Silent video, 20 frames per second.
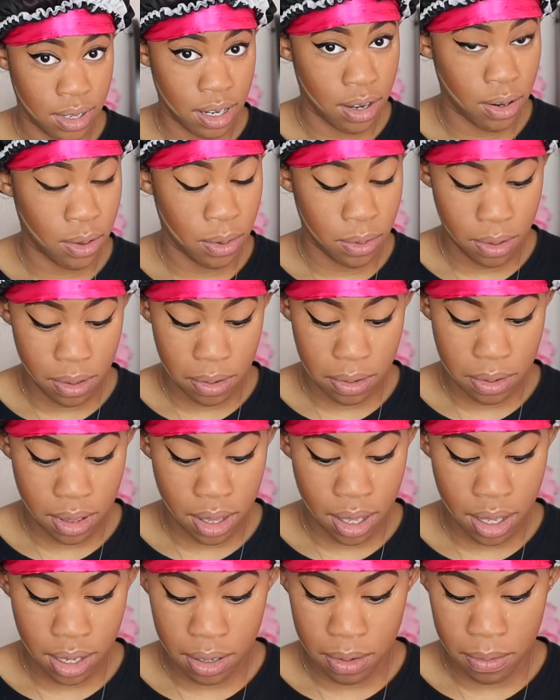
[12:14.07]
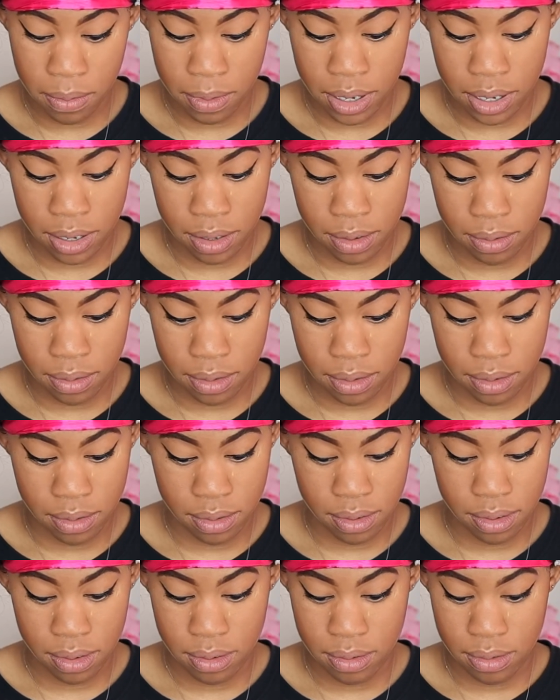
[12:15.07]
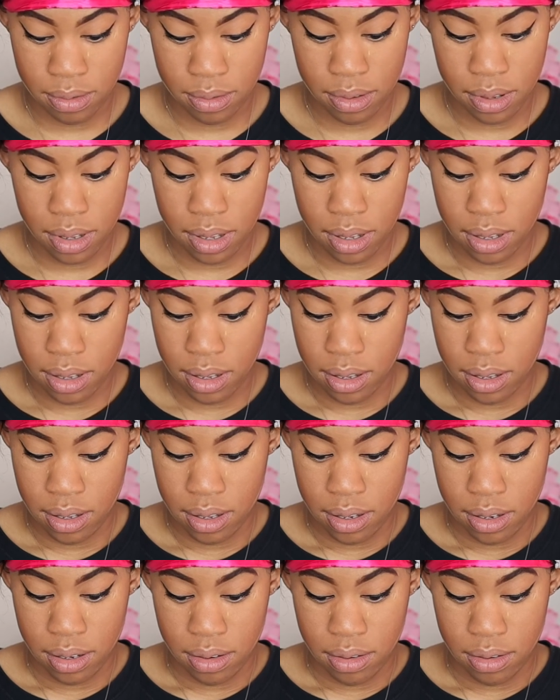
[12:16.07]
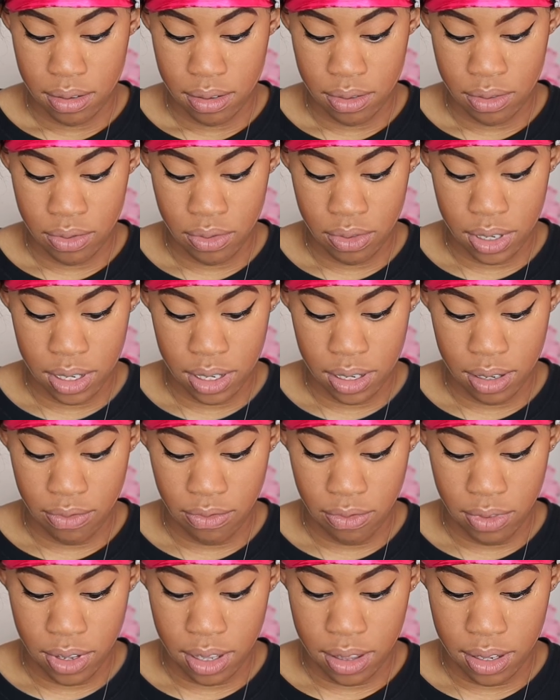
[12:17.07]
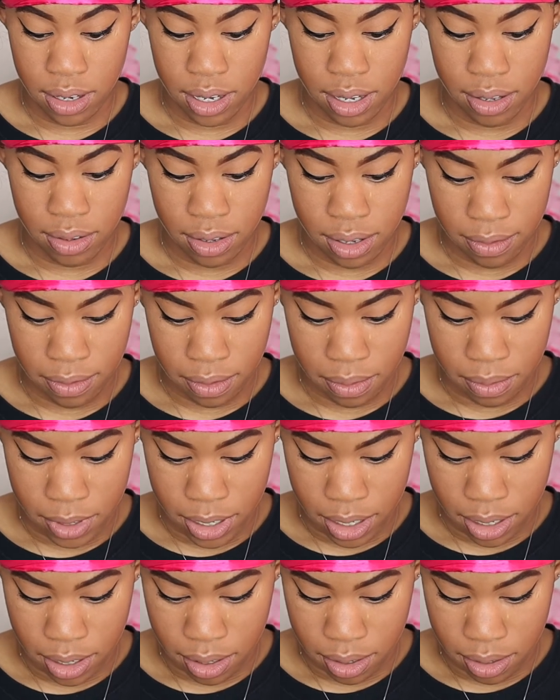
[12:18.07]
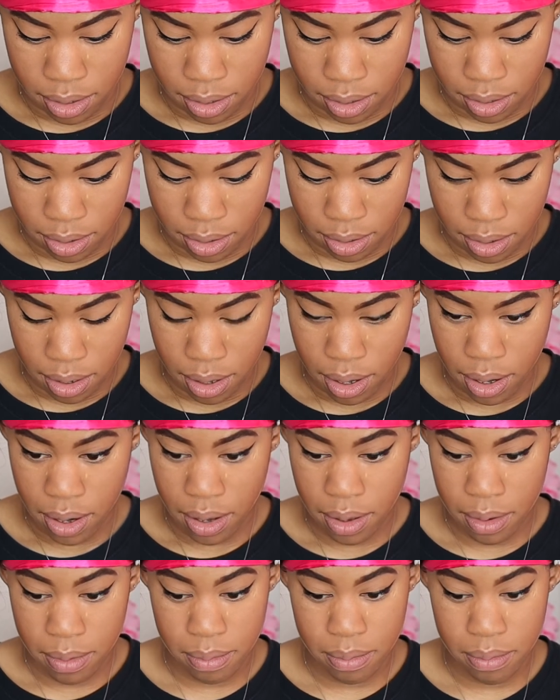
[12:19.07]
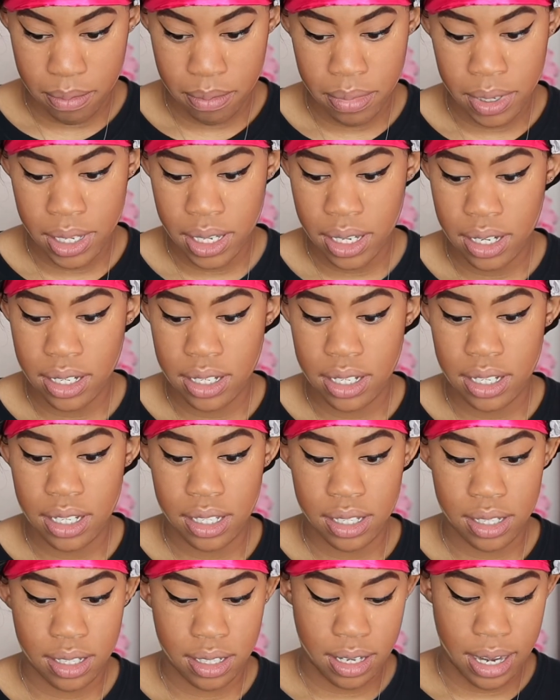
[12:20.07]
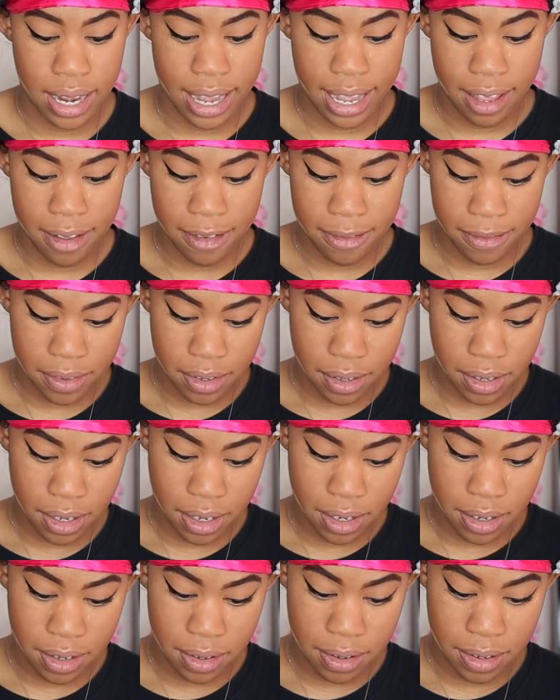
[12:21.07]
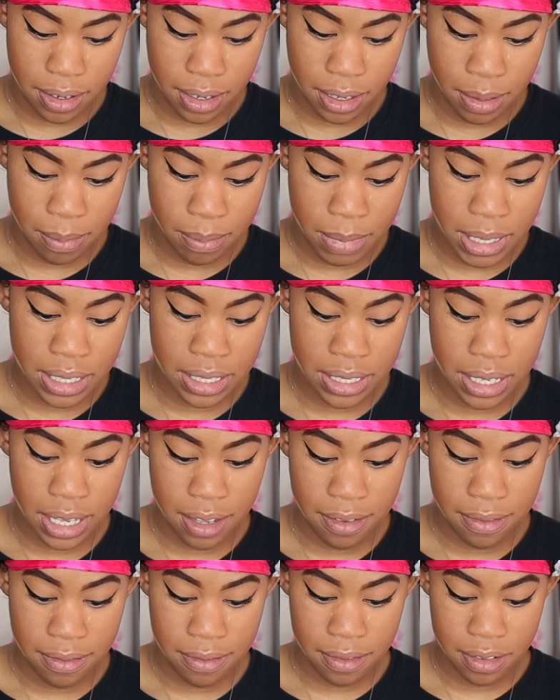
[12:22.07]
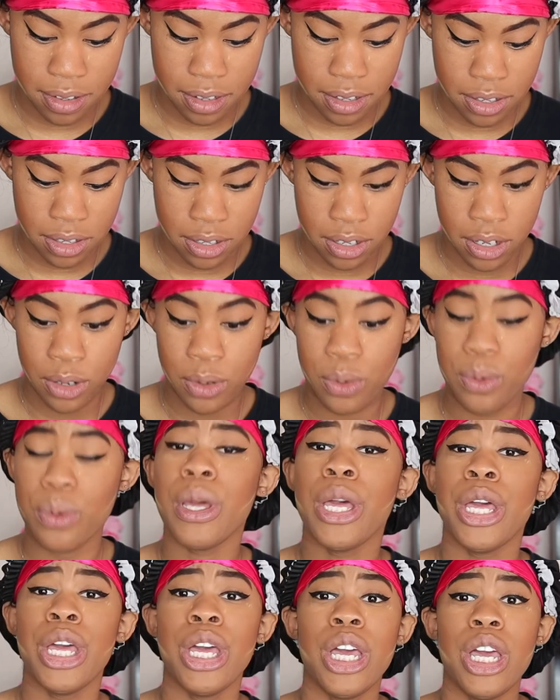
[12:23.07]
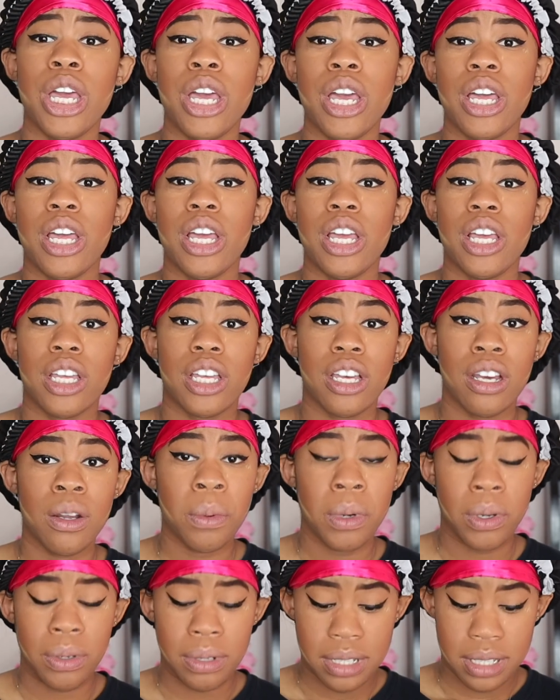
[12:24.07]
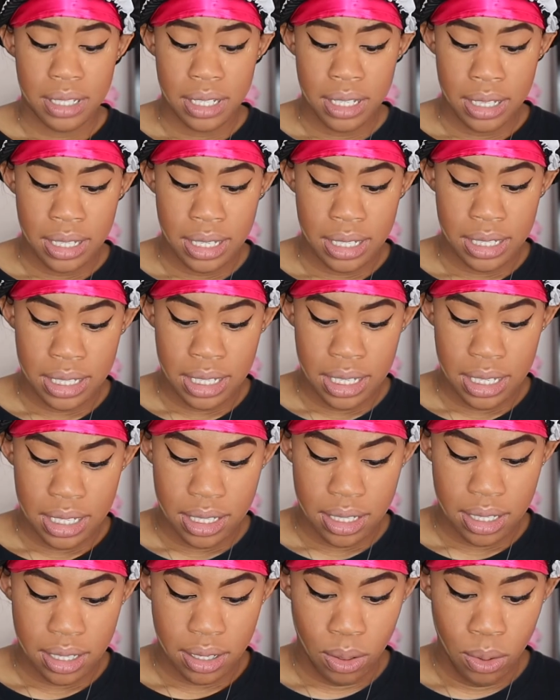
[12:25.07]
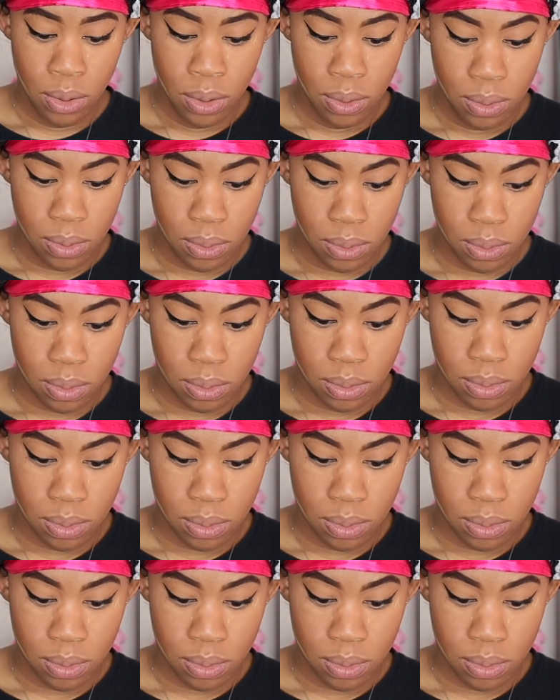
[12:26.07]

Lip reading: Don't go thotting around. Don't go drinking and falling out everywhere. But just have fun and be safe. Because, you know, Corona still exists. Ooh.